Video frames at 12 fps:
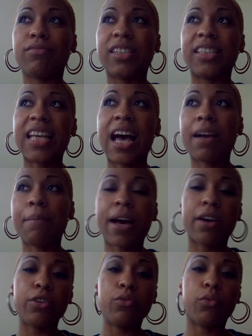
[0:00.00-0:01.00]
talking
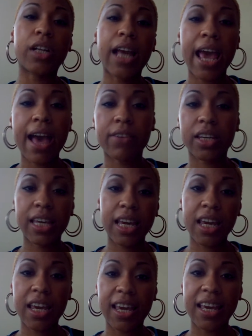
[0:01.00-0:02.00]
about you want to have a
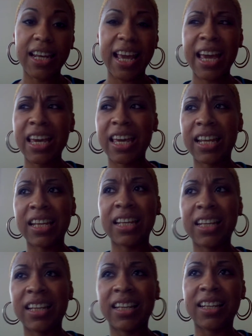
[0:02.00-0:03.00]
kid
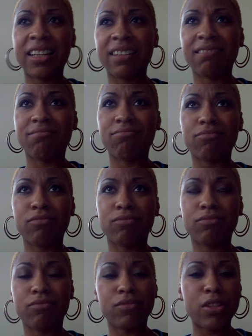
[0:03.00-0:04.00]
and
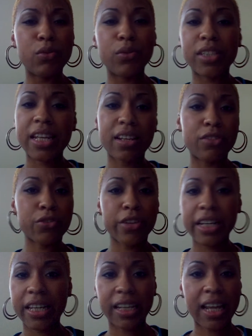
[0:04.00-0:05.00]
you still
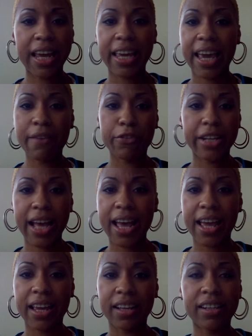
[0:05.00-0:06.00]
drinking like every
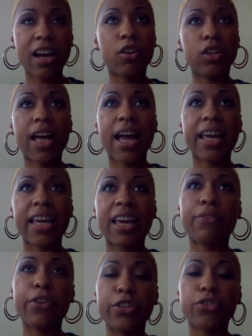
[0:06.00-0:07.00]
day. You know, like
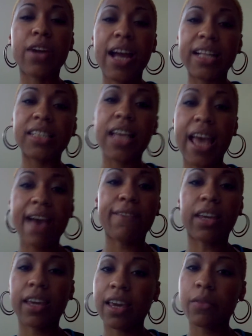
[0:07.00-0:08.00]
if you're trying to have a
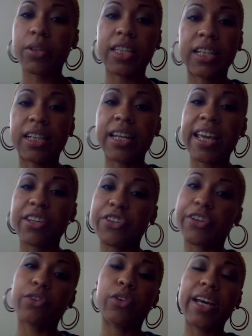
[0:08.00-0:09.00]
kid within the next
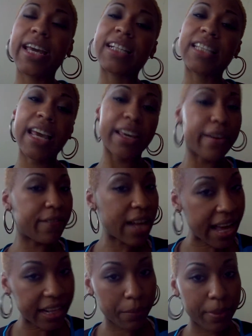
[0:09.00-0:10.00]
year, go ahead, take your
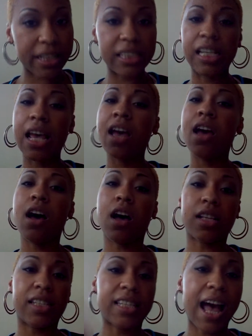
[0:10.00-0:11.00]
vitamins,
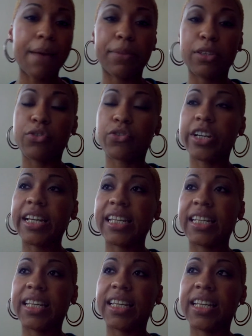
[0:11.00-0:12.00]
uh, stop the
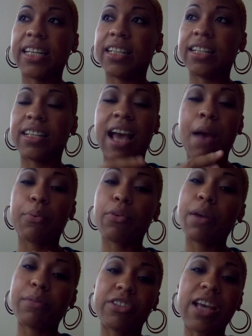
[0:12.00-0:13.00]
drinking. I
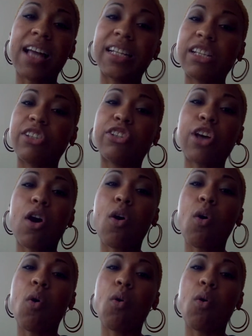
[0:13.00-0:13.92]
promise y'all, it's so